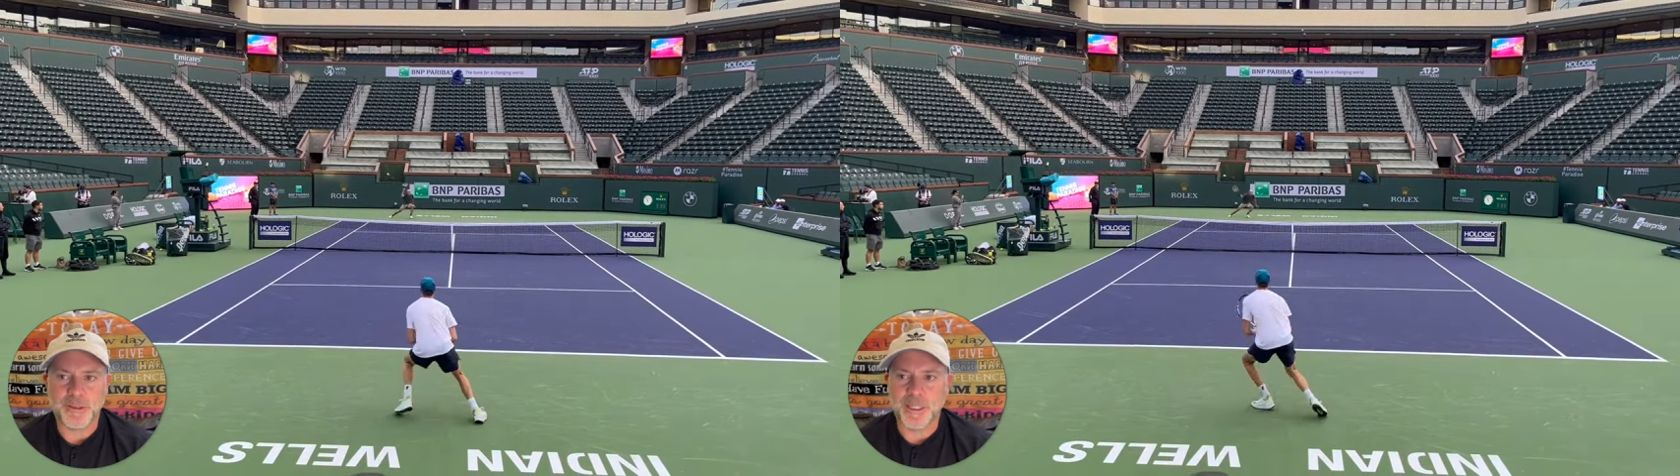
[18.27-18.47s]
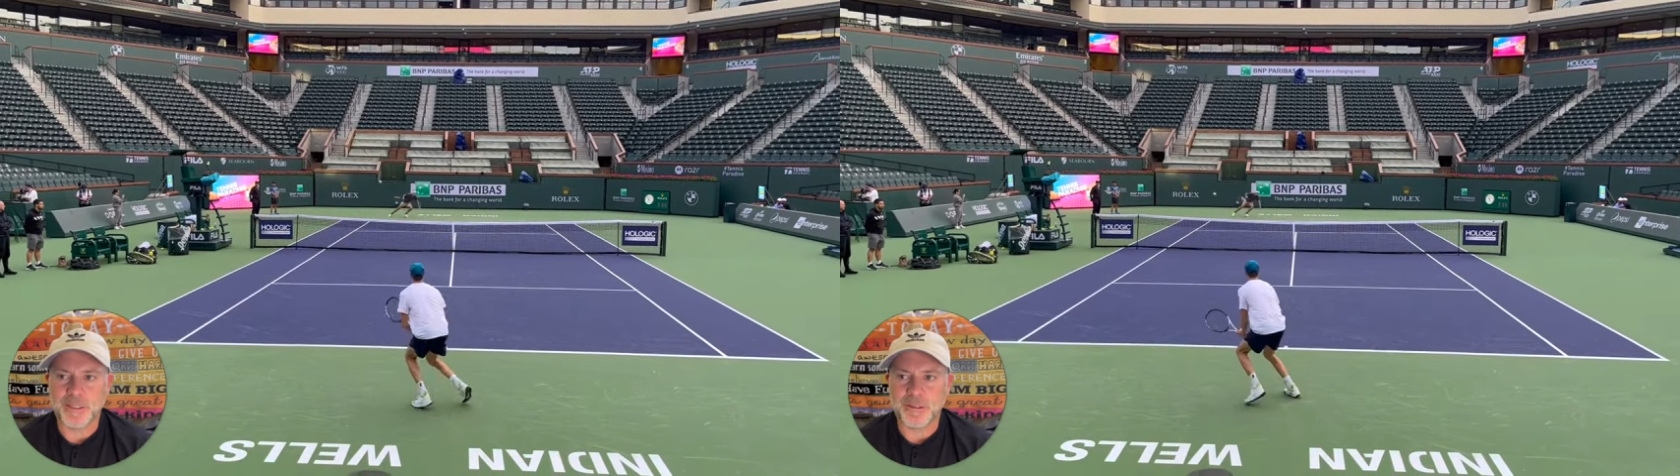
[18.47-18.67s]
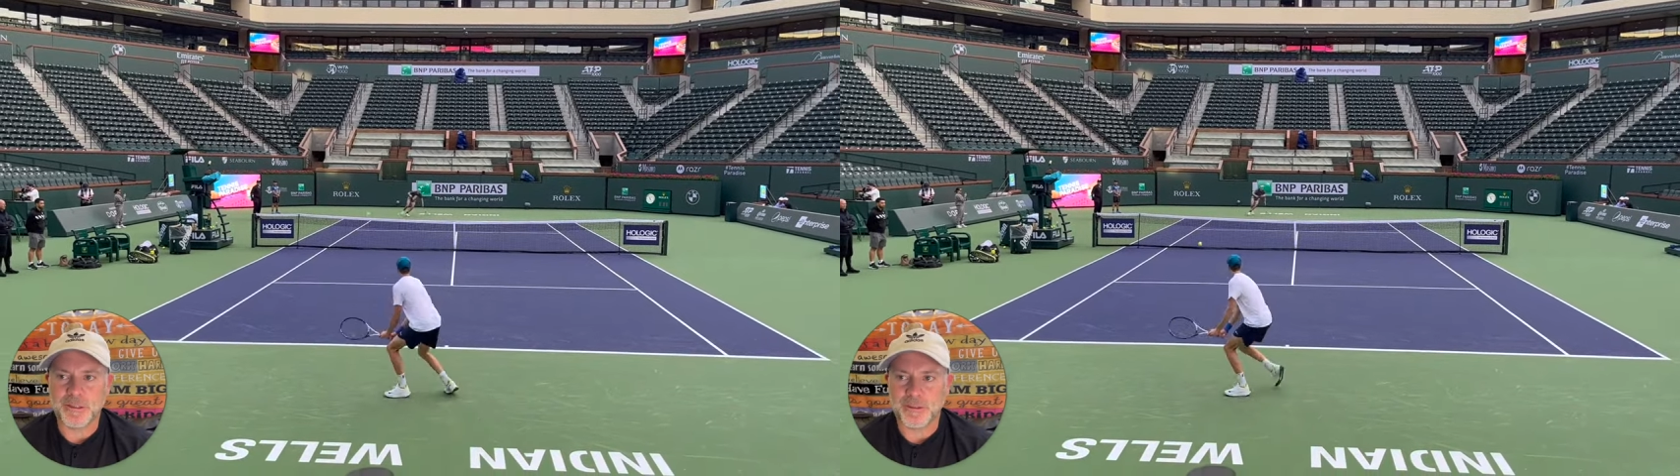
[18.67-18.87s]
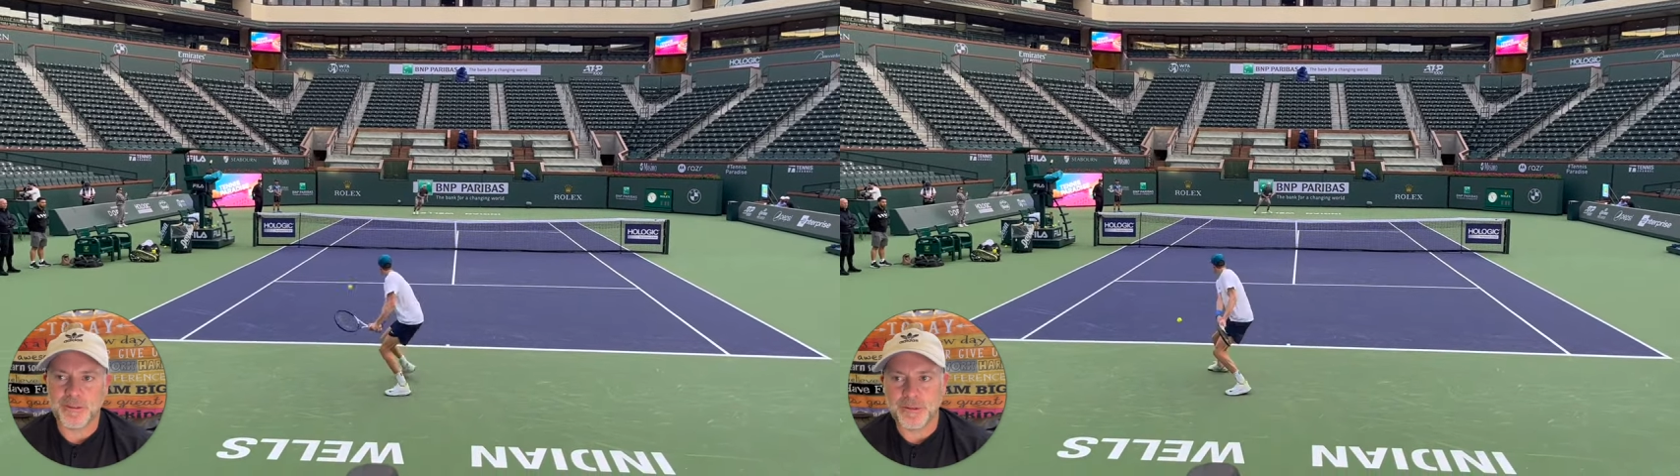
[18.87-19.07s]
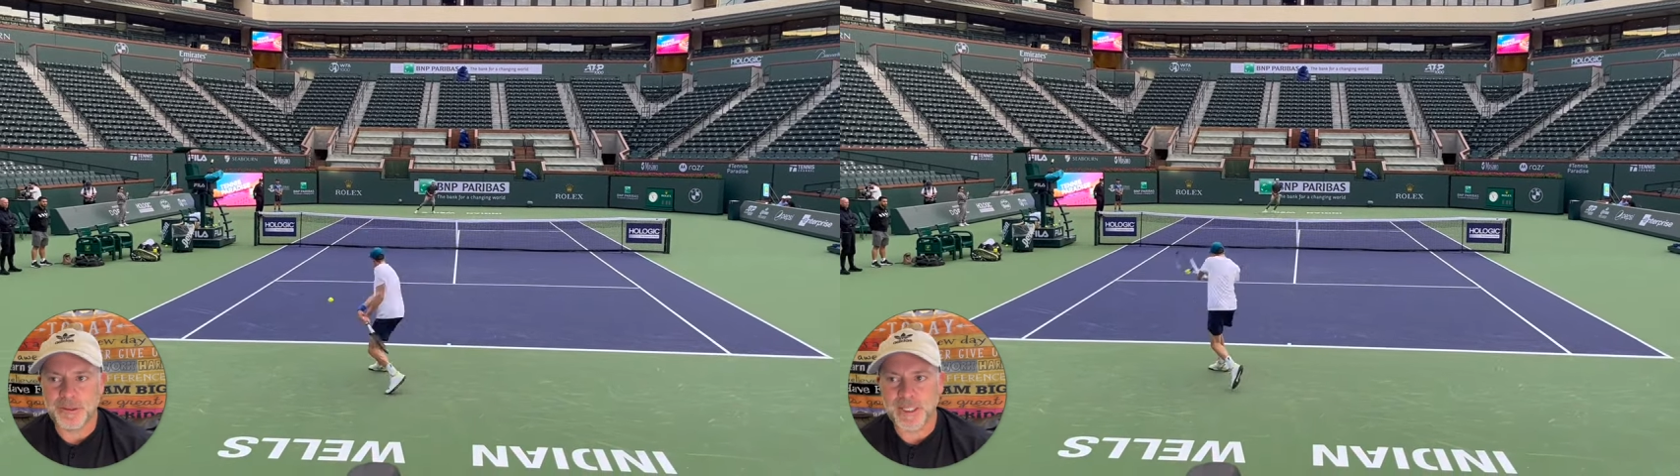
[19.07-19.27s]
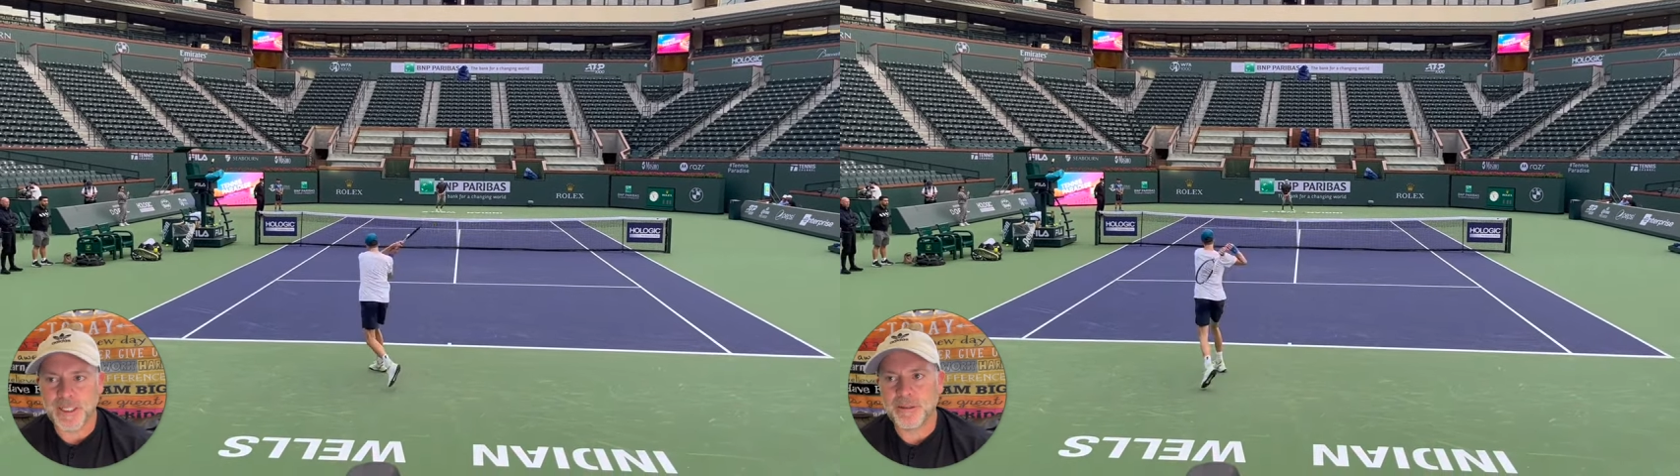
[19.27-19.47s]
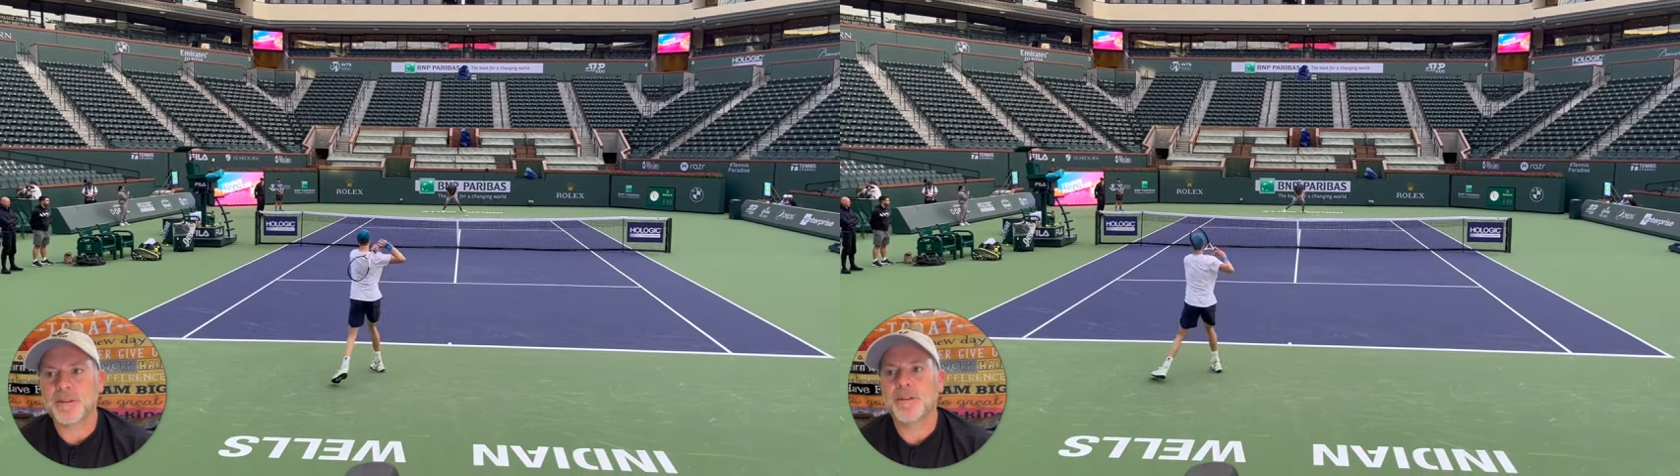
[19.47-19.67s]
you're not going to turn those down.